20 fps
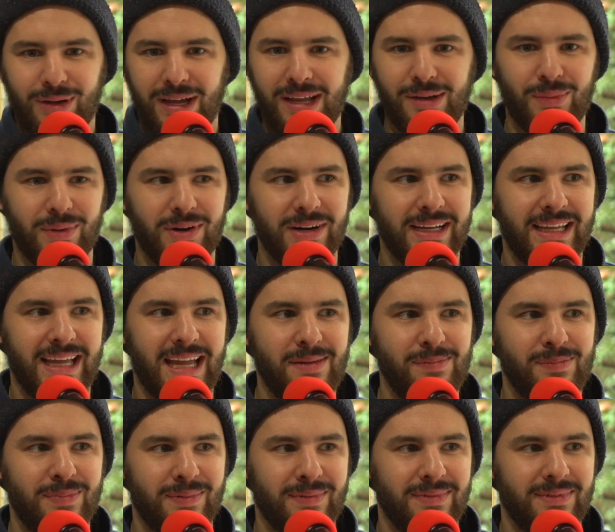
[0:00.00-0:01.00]
Hey, wear a
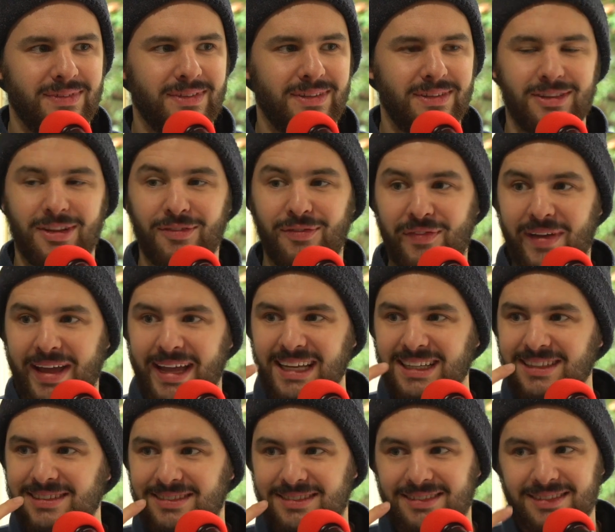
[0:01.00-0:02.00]
cape, the
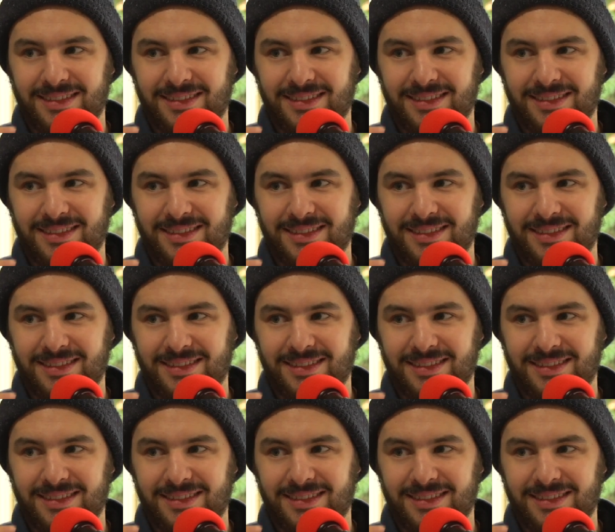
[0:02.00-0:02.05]
fangs,